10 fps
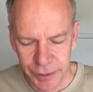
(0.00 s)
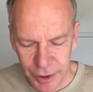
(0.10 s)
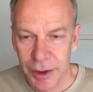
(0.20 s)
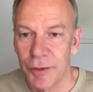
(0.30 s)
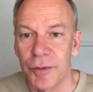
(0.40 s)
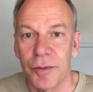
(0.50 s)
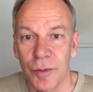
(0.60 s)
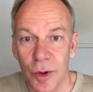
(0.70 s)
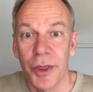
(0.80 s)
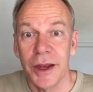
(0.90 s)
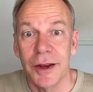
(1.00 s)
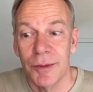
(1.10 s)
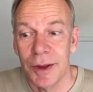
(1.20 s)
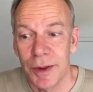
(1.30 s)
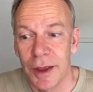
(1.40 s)
kind of what they need to
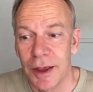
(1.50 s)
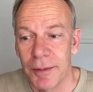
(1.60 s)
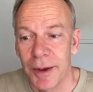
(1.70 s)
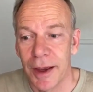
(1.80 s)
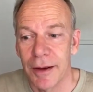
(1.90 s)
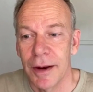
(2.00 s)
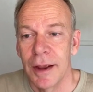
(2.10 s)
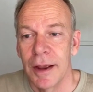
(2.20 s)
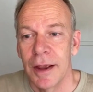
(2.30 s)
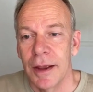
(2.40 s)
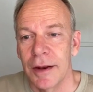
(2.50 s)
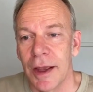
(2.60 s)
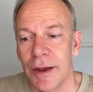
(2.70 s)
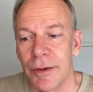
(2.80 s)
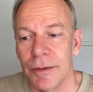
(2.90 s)
be thinking about.
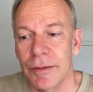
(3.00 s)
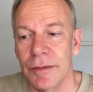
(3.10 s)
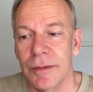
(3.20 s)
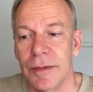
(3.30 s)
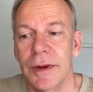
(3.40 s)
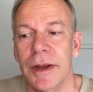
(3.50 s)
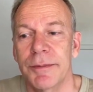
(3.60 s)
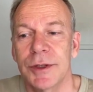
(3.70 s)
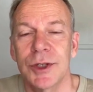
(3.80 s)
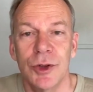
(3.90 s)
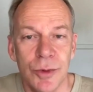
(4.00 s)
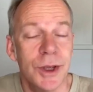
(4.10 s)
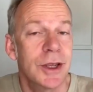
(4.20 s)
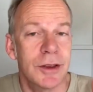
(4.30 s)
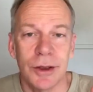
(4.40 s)
Now, I'm
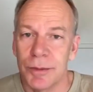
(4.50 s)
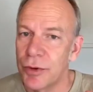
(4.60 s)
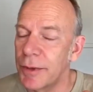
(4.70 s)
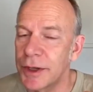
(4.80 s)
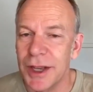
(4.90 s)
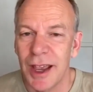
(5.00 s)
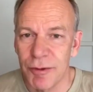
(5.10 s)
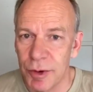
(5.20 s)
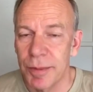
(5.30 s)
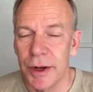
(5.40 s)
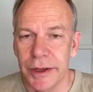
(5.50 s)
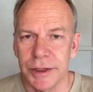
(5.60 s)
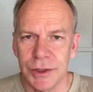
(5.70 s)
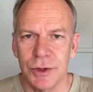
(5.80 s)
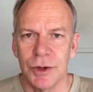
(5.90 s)
assuming that pretty much every Pilates
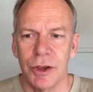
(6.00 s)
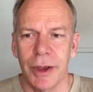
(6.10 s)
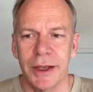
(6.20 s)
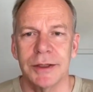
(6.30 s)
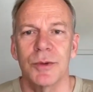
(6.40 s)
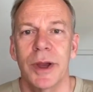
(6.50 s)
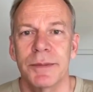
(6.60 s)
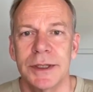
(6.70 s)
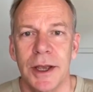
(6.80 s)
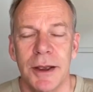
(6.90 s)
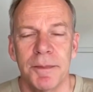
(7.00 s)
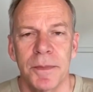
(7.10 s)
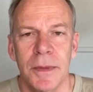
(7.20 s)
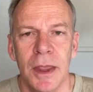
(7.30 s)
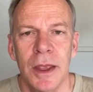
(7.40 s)
studio has a website.
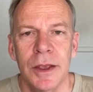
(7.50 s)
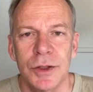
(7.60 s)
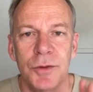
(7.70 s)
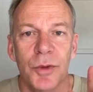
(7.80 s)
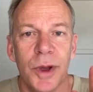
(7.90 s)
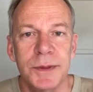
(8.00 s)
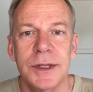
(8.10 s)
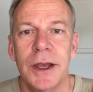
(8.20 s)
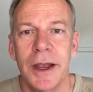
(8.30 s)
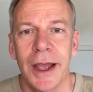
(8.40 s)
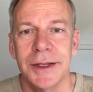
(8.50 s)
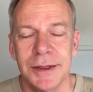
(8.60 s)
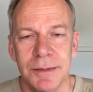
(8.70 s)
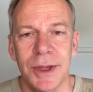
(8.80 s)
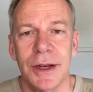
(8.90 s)
So if your website
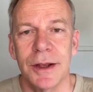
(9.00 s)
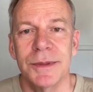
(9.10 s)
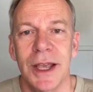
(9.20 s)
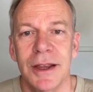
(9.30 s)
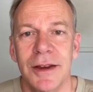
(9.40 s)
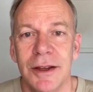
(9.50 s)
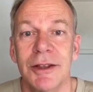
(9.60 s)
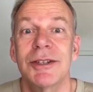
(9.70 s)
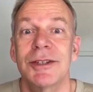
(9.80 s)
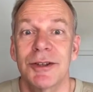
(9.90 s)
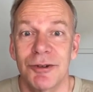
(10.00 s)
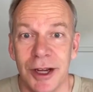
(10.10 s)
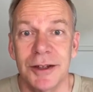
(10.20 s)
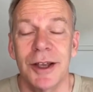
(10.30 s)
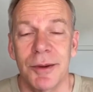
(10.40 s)
hasn't been updated, this is a
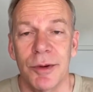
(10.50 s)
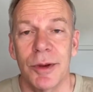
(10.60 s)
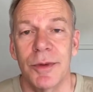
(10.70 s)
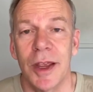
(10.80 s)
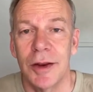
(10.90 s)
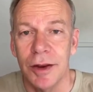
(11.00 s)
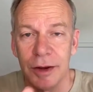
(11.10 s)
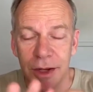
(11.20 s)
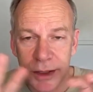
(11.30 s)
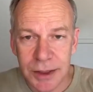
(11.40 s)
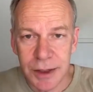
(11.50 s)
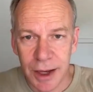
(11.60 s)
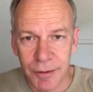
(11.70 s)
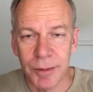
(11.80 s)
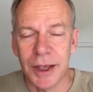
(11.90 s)
great time to update it. It needs to
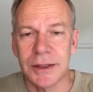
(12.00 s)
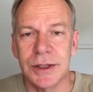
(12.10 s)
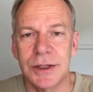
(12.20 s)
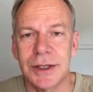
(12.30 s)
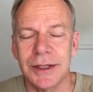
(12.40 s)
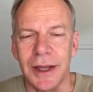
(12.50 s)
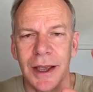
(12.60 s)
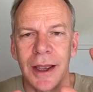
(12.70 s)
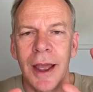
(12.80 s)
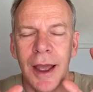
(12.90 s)
have a message to say,